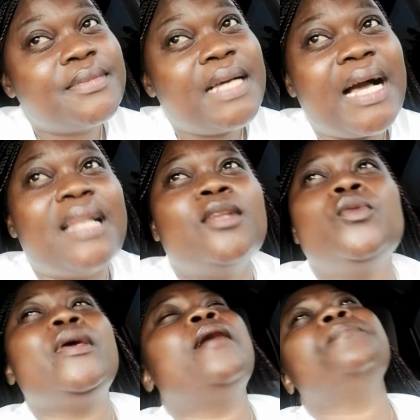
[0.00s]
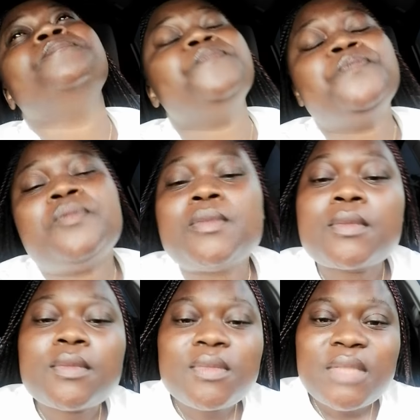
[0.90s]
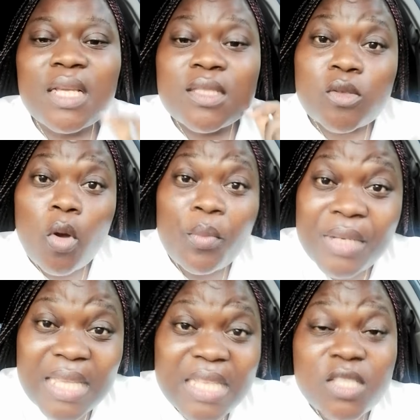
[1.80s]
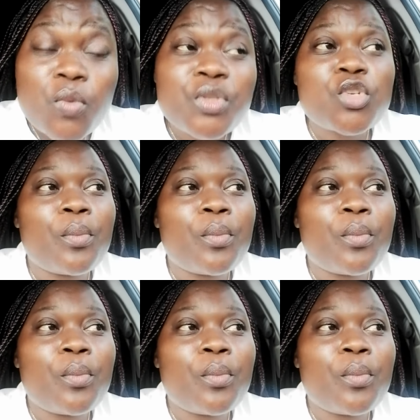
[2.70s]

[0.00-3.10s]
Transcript: Hallelujah. It's communicating with your